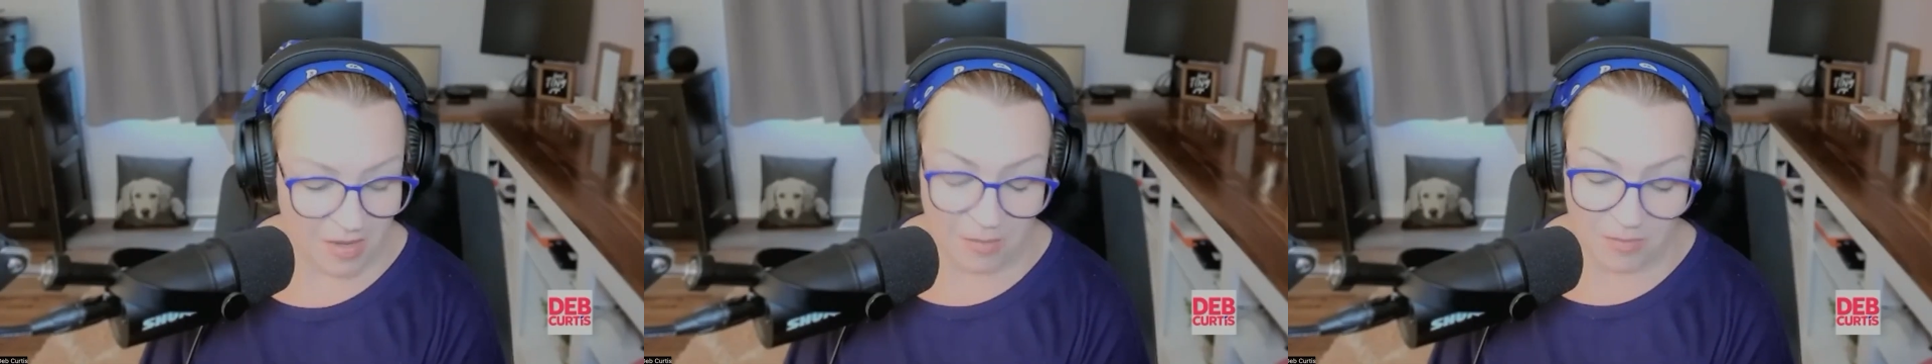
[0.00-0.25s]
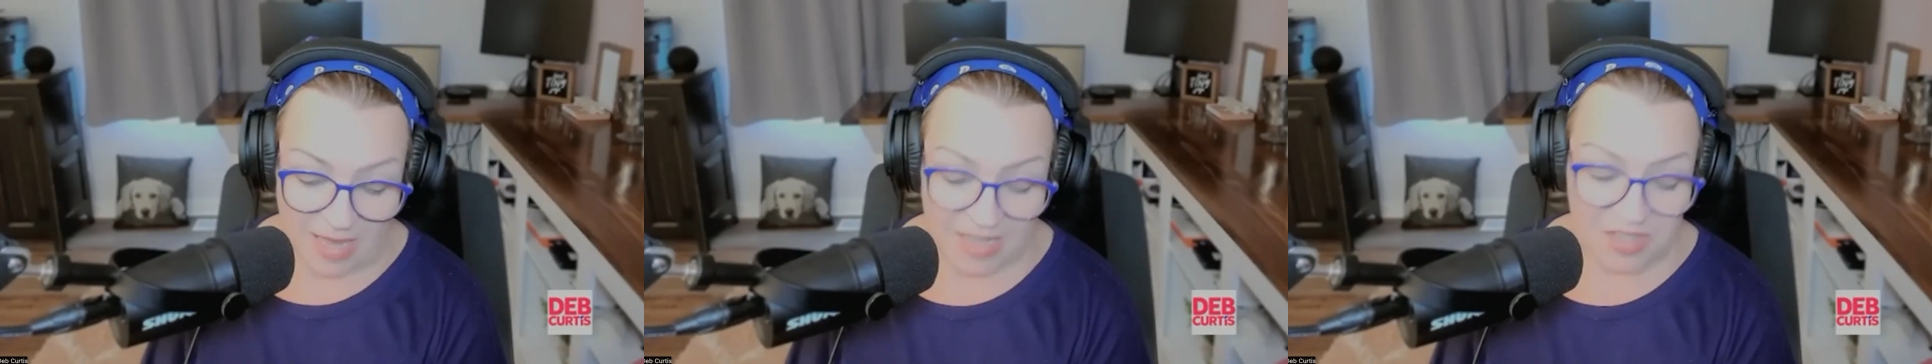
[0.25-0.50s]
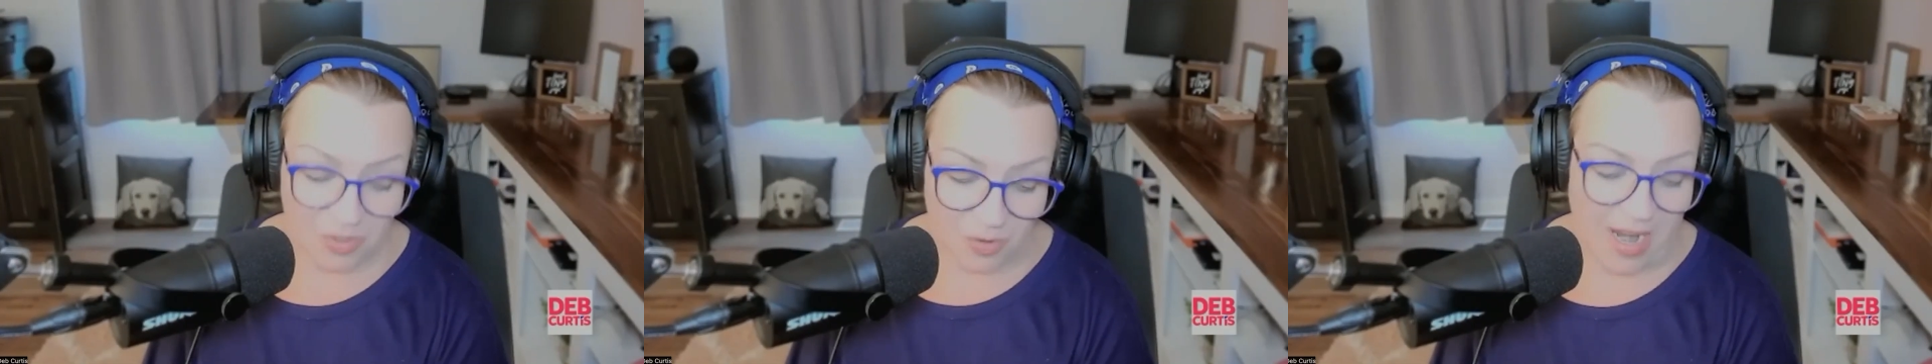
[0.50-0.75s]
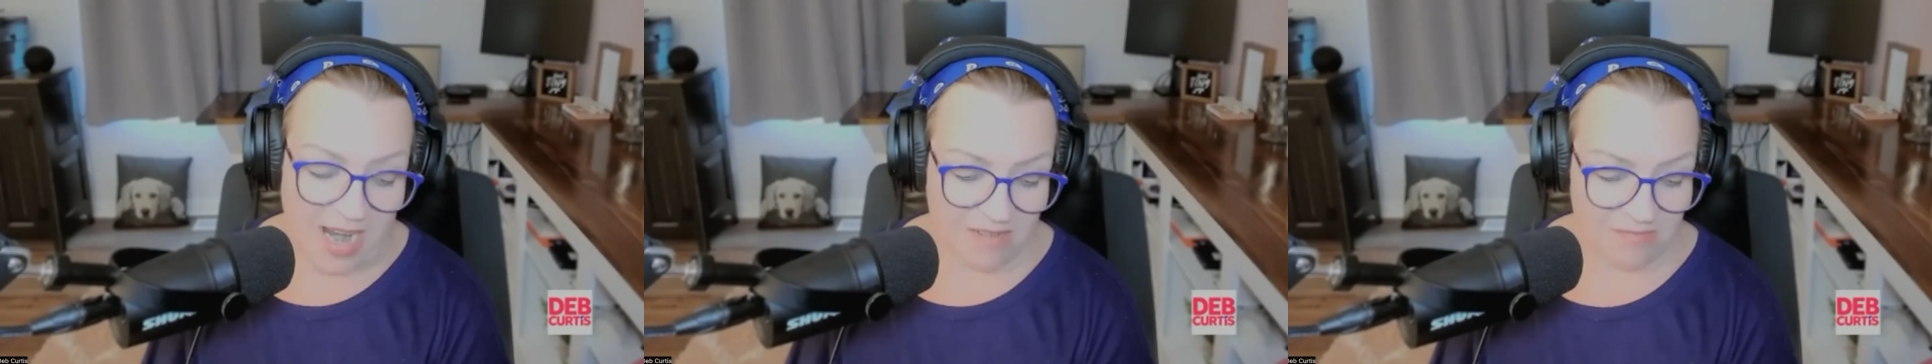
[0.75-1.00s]
that's
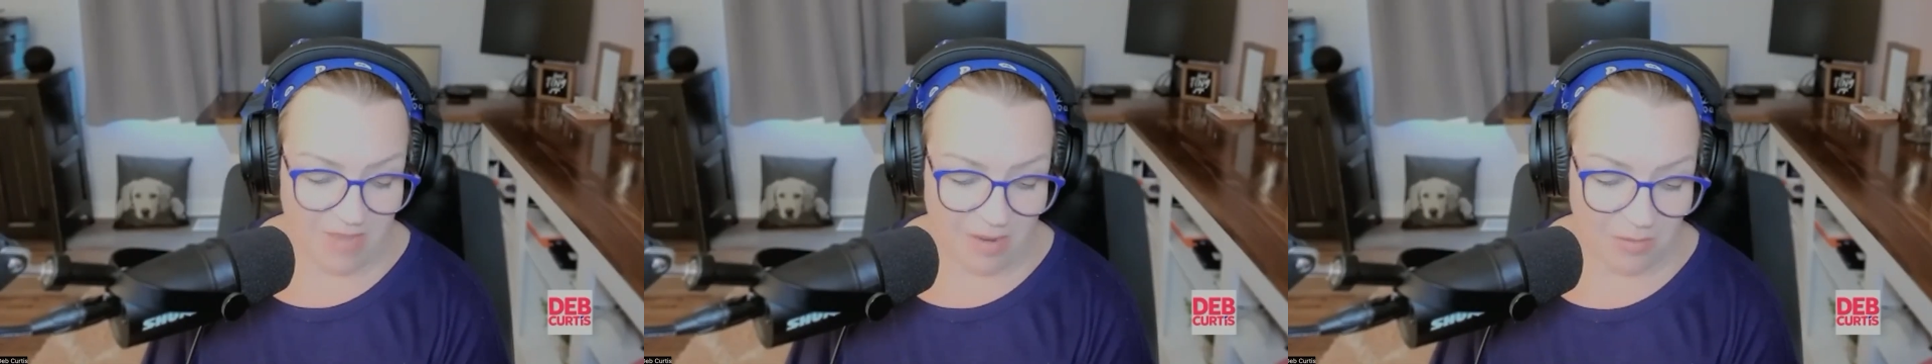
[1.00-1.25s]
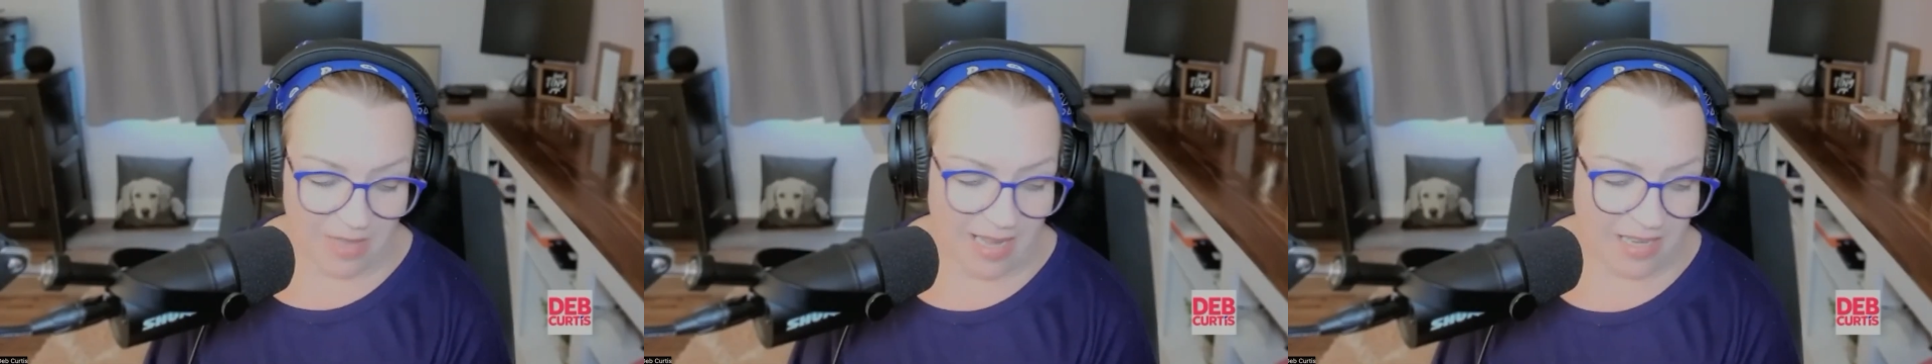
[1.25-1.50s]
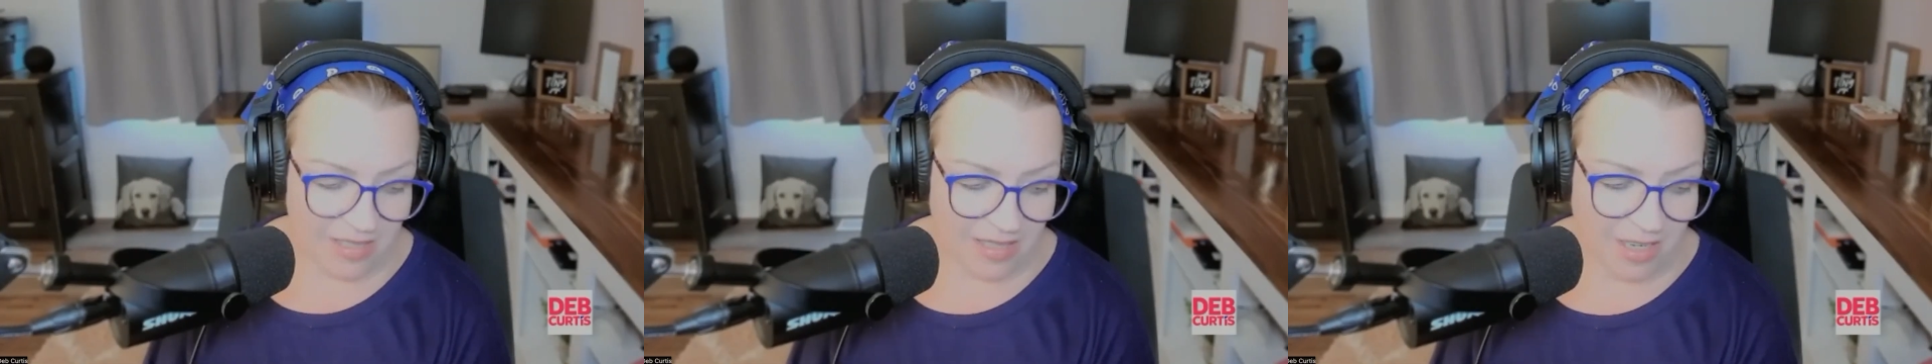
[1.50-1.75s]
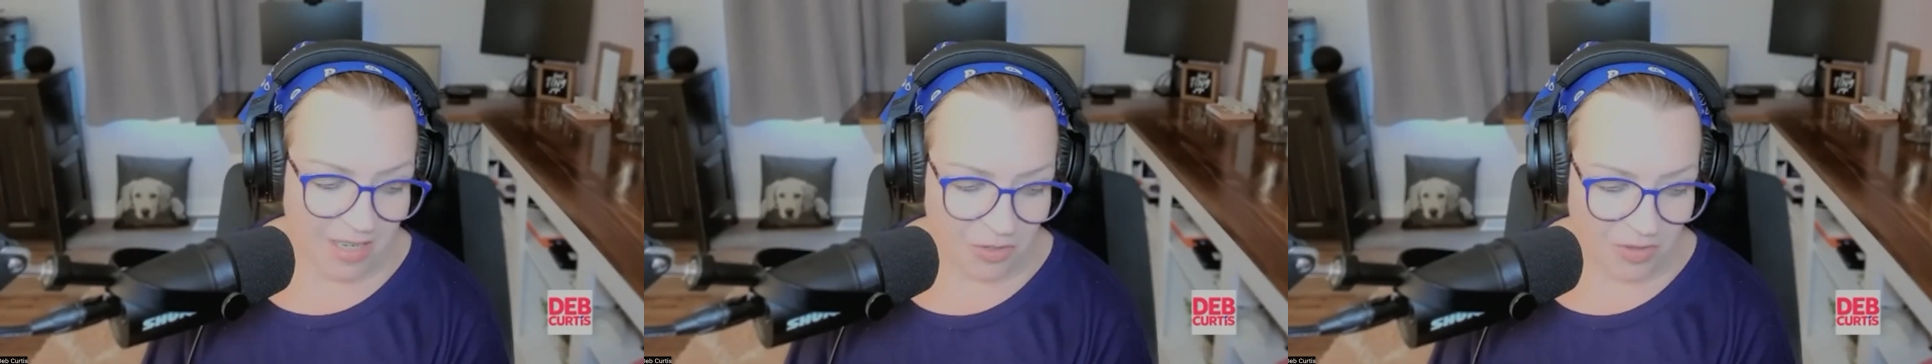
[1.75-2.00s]
great. I'm glad to
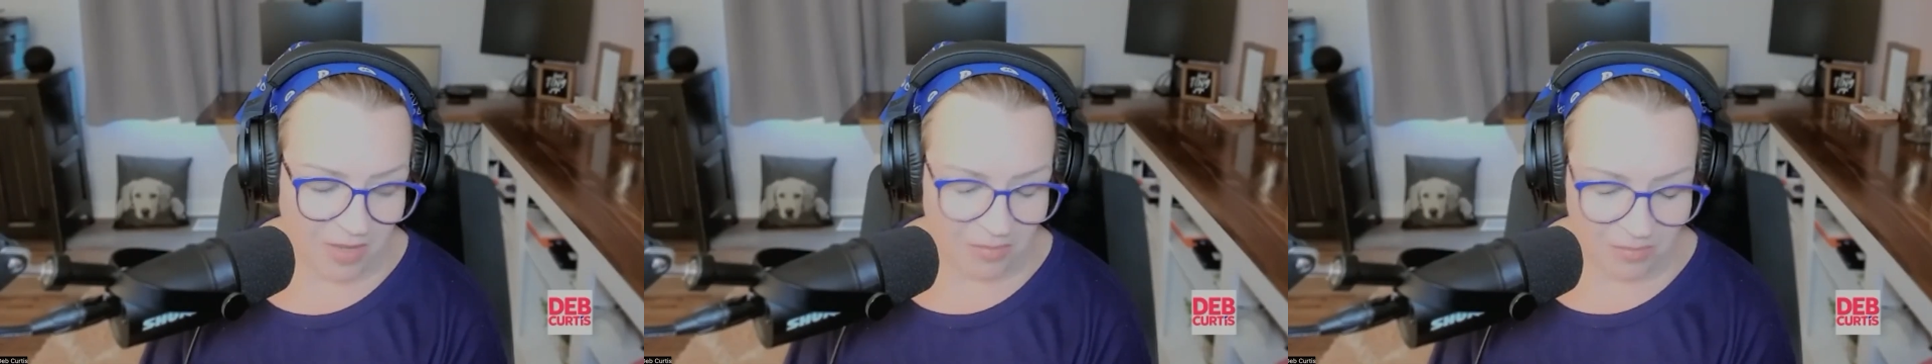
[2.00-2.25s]
hear that